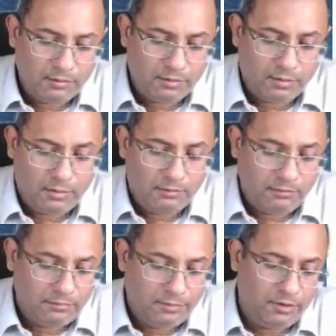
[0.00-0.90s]
So,
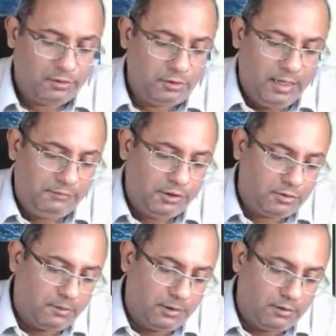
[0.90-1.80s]
you have this
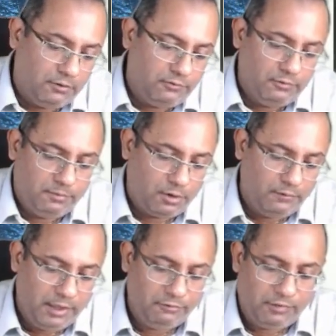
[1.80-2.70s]
topic of
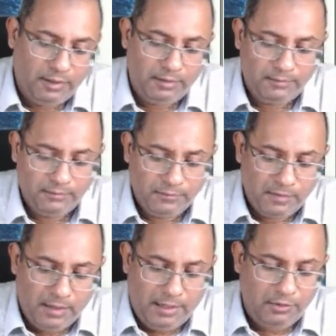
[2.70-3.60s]
provident fund,
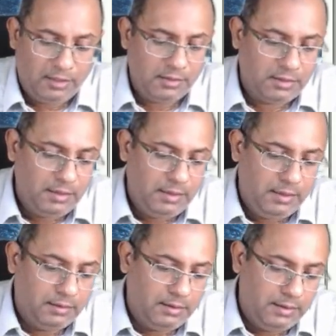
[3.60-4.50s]
and you can
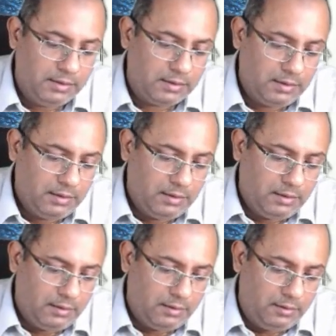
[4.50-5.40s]
see in these
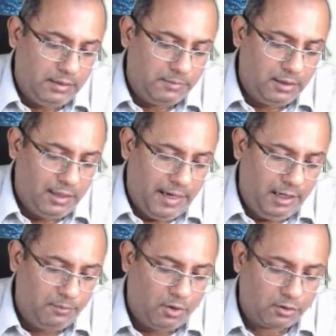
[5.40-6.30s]
double
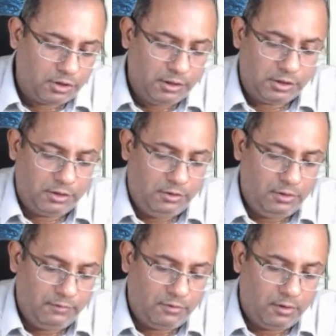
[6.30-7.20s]
lined boxes,
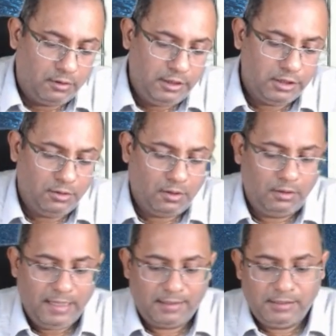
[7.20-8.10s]
you have got these
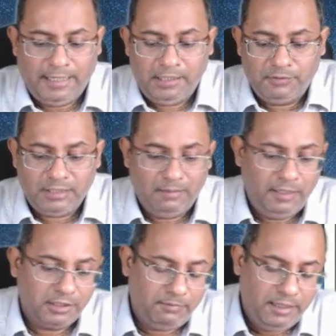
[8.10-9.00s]
non-tax sides which have
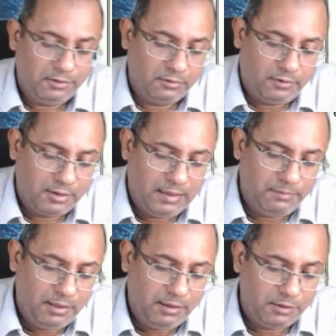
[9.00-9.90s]
been explained. So for
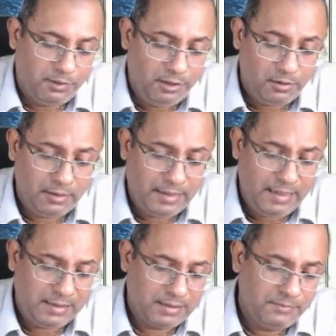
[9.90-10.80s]
example, in this particular
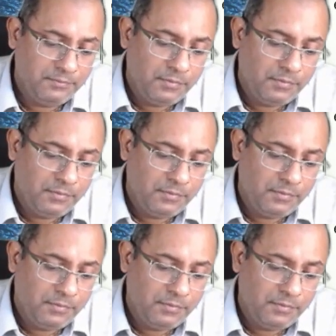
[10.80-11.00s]
case,